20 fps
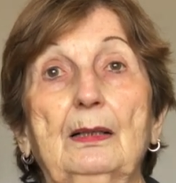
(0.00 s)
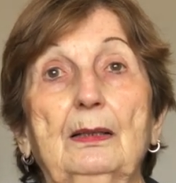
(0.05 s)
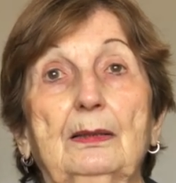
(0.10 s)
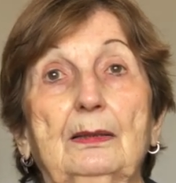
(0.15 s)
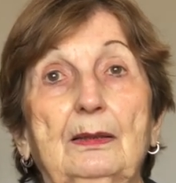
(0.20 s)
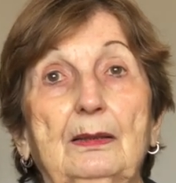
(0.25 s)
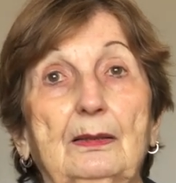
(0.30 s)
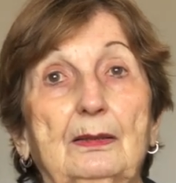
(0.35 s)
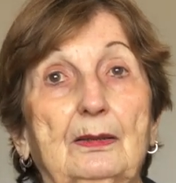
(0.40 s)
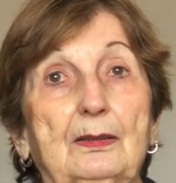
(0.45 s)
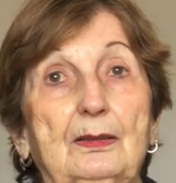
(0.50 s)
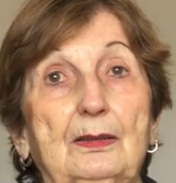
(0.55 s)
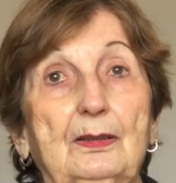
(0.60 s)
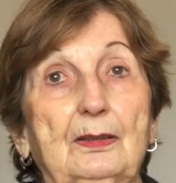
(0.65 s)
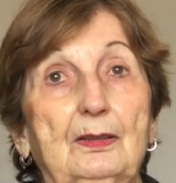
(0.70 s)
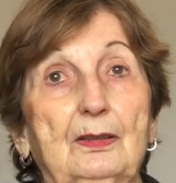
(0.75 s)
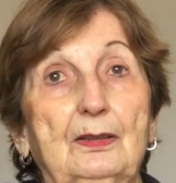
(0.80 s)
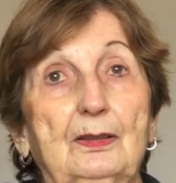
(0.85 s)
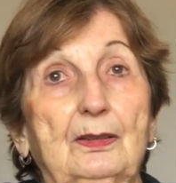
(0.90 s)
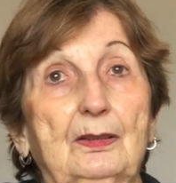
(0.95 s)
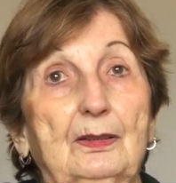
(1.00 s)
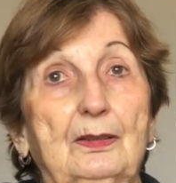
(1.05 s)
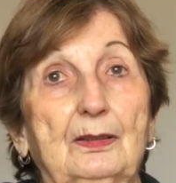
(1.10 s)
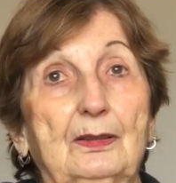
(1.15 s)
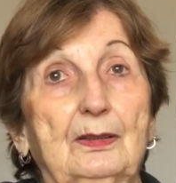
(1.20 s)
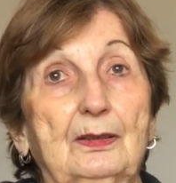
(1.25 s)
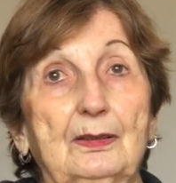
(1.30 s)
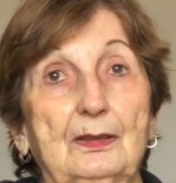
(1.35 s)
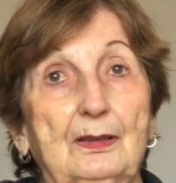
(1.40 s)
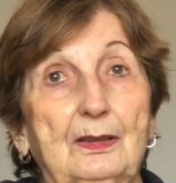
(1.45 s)
would imagine
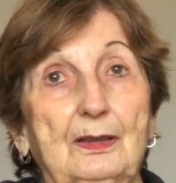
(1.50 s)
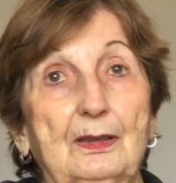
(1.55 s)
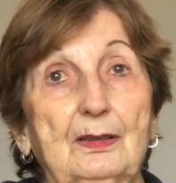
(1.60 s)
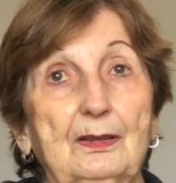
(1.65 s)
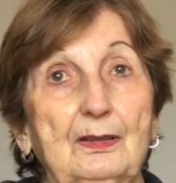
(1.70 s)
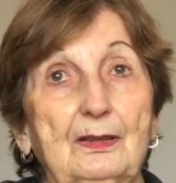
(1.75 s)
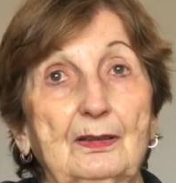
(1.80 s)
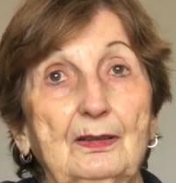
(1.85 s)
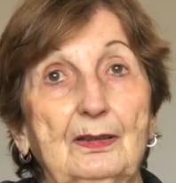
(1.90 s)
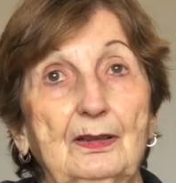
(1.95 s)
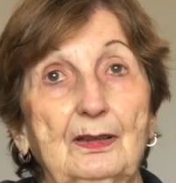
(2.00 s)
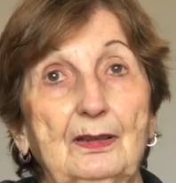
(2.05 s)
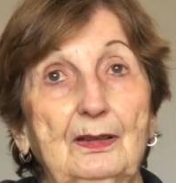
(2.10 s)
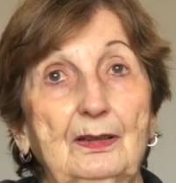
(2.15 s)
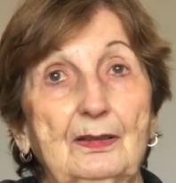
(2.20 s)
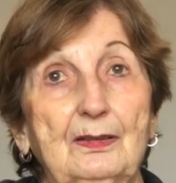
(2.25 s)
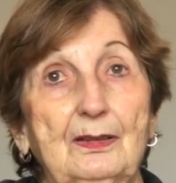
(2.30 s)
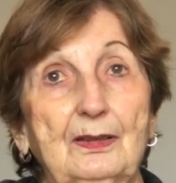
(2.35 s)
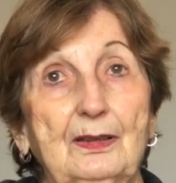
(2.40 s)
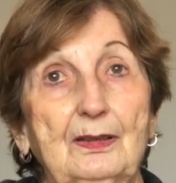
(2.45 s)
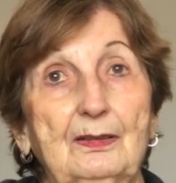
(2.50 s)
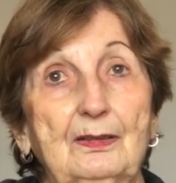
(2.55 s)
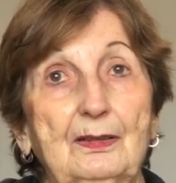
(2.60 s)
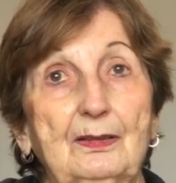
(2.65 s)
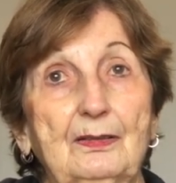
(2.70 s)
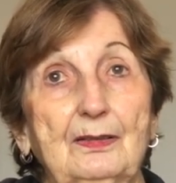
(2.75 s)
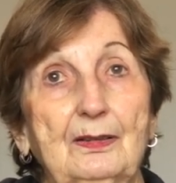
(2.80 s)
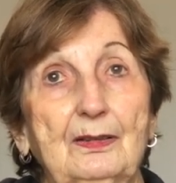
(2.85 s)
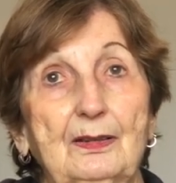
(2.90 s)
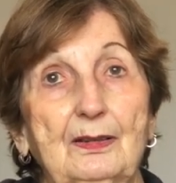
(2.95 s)
she didn't receive income,
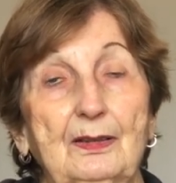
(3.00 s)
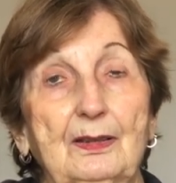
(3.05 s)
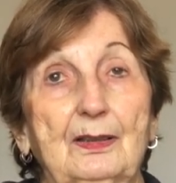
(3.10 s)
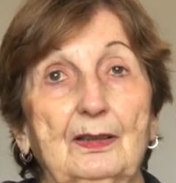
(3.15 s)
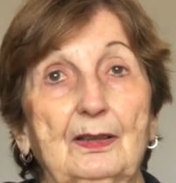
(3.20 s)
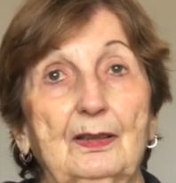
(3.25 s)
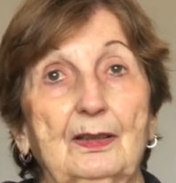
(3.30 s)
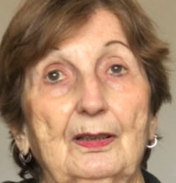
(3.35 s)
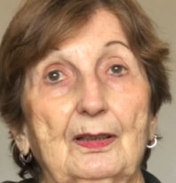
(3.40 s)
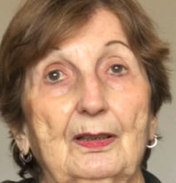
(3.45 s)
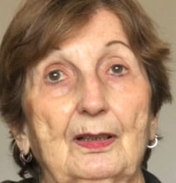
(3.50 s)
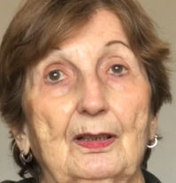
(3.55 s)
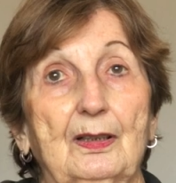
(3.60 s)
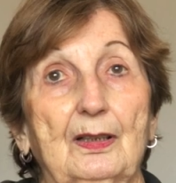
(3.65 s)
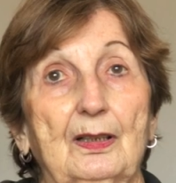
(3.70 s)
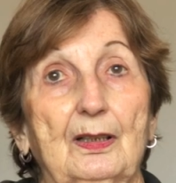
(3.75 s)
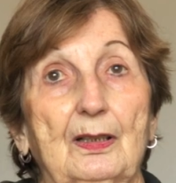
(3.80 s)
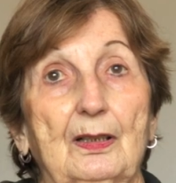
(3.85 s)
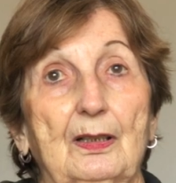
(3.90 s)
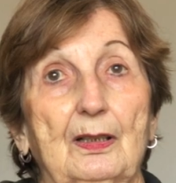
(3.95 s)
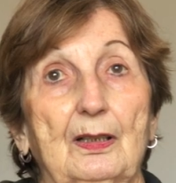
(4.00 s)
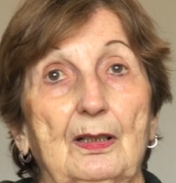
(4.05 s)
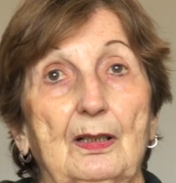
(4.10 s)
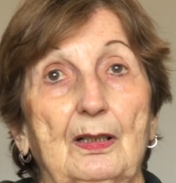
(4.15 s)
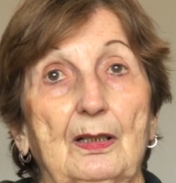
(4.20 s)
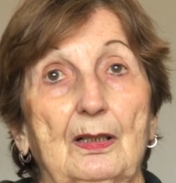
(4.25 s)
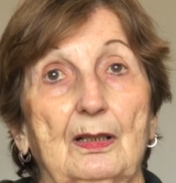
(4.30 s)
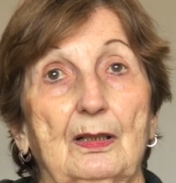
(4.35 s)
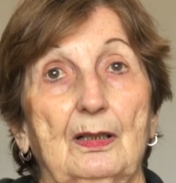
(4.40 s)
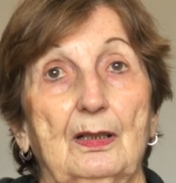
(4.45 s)
or, I mean, what was that relationship
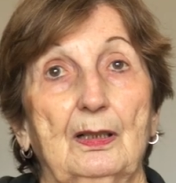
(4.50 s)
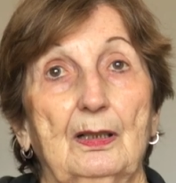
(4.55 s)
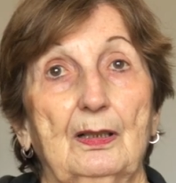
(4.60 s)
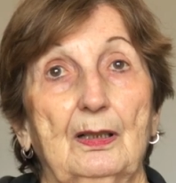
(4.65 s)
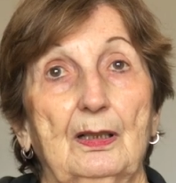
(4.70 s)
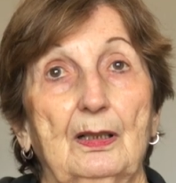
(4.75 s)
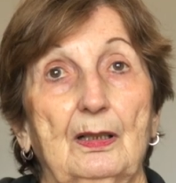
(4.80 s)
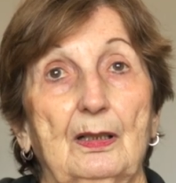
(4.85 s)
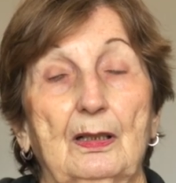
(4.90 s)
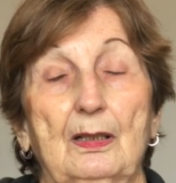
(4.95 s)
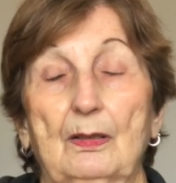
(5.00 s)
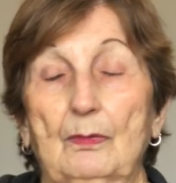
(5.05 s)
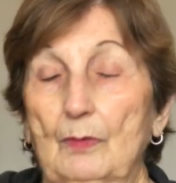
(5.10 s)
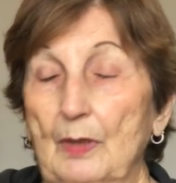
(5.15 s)
like later in her life?